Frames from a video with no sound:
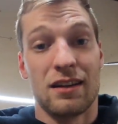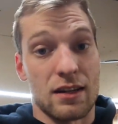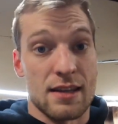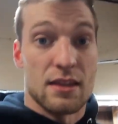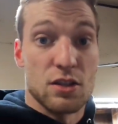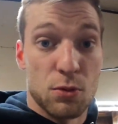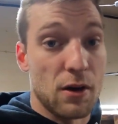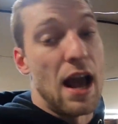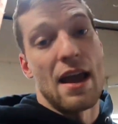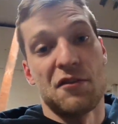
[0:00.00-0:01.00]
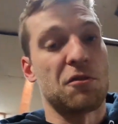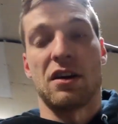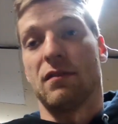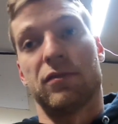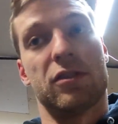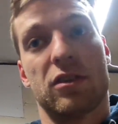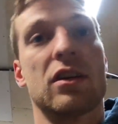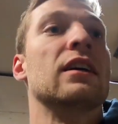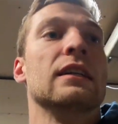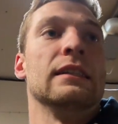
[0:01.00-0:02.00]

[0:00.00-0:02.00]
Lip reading: because at this point I haven't ridden for,